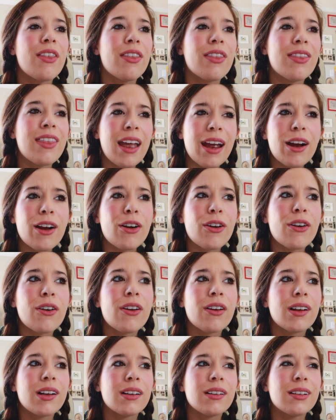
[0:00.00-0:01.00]

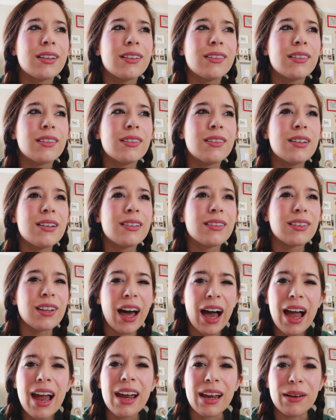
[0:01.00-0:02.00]
their
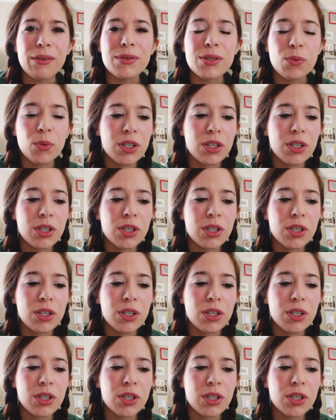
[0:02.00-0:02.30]
lives.